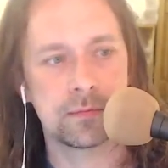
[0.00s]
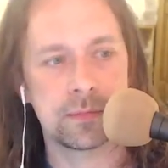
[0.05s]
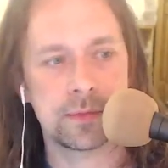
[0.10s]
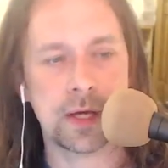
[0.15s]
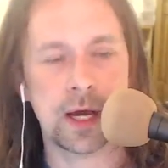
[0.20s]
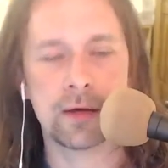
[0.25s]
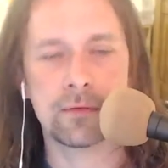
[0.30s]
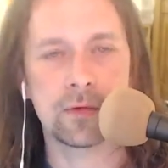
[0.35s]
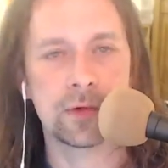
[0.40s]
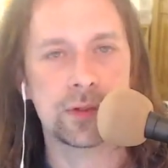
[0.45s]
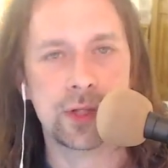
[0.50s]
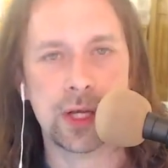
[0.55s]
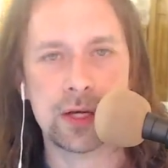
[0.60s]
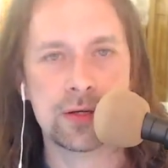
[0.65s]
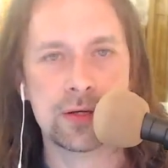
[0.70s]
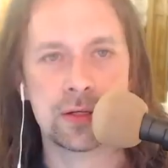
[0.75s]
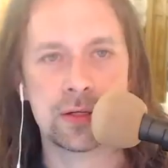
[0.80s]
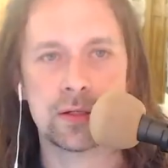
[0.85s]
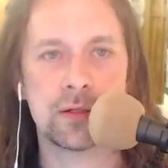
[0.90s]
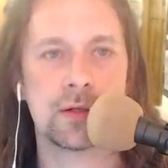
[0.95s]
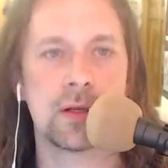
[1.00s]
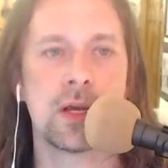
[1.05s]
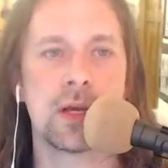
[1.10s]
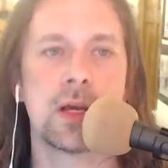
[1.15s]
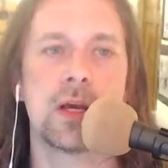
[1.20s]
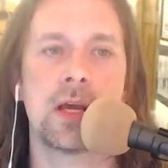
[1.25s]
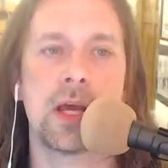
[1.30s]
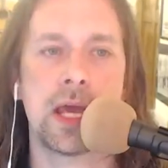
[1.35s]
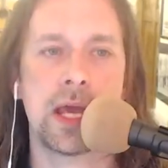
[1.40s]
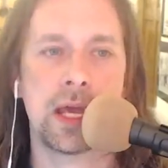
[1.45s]
conversation
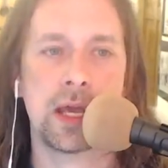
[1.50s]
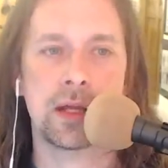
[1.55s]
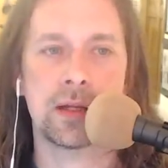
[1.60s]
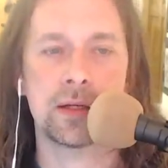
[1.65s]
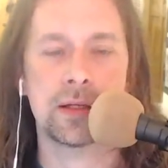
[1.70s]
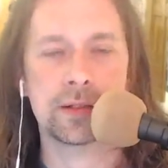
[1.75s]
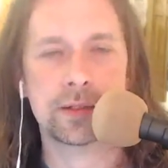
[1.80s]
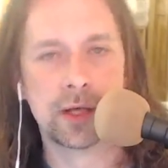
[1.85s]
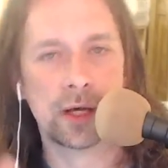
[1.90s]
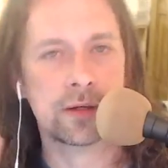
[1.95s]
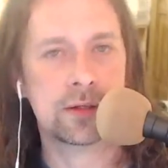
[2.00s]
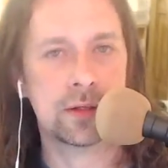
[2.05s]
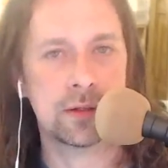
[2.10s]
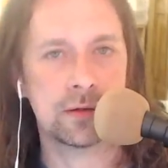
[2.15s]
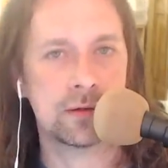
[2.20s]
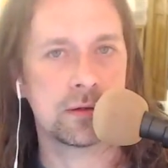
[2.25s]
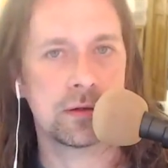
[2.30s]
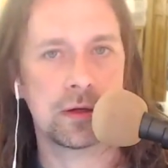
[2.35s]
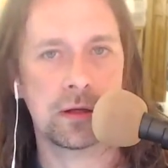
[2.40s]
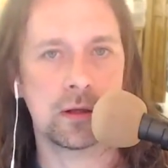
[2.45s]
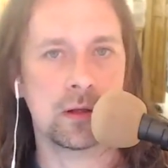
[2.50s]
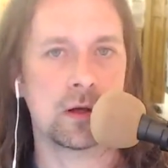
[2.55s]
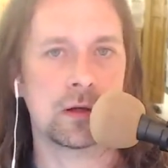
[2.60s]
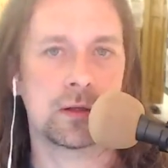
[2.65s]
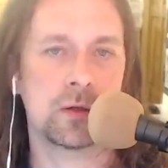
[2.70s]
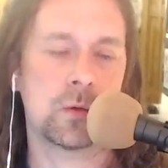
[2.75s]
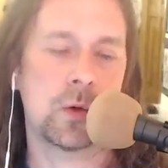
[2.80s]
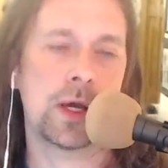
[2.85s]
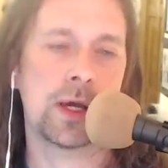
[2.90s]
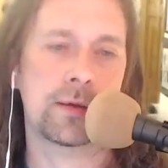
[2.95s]
and discussion along
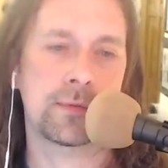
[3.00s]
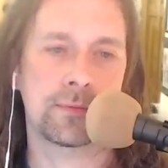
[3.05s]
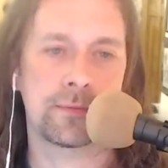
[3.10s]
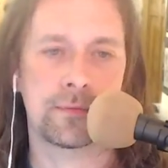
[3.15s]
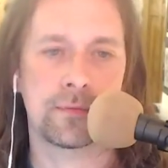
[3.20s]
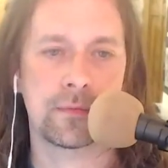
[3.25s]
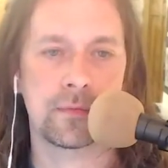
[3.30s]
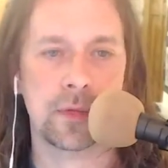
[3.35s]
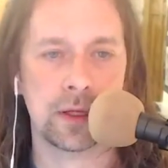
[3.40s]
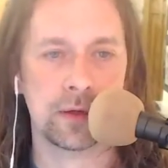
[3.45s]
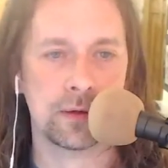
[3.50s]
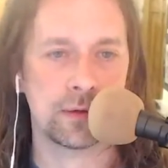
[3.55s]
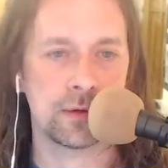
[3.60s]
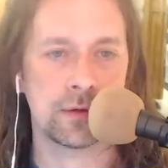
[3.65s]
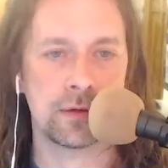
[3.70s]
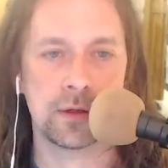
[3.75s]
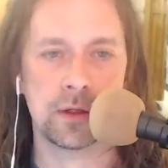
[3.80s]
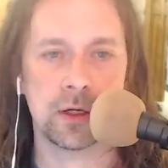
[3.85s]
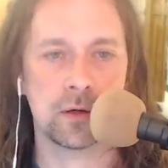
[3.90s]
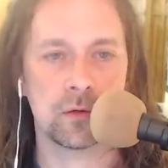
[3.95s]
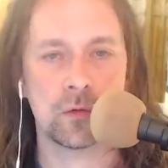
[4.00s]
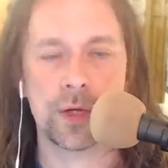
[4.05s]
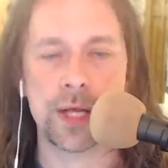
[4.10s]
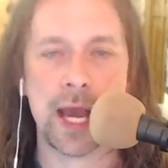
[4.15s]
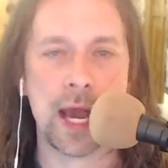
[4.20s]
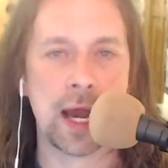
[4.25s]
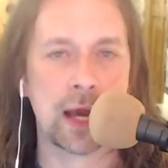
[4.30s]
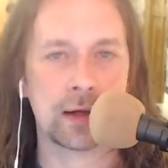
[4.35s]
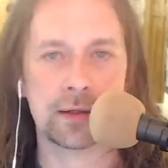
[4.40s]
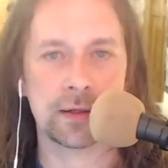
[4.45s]
the way and you know
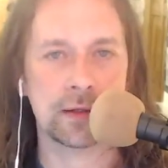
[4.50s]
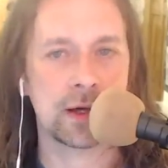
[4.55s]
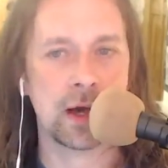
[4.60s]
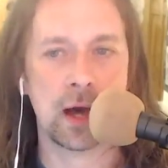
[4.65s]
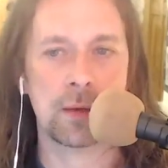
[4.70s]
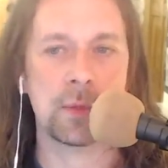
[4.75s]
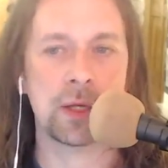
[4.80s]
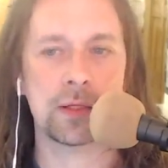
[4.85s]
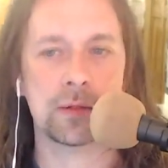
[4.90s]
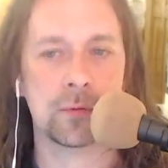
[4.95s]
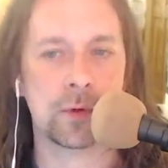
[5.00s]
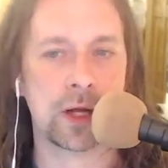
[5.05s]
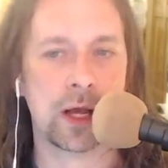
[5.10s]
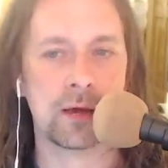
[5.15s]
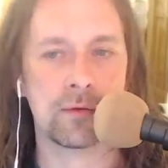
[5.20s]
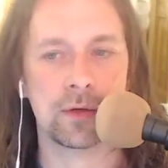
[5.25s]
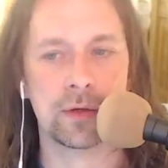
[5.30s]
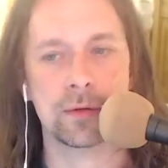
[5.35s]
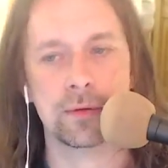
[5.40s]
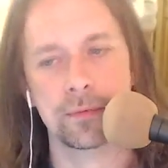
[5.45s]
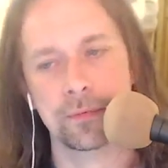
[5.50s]
react and comment and what have you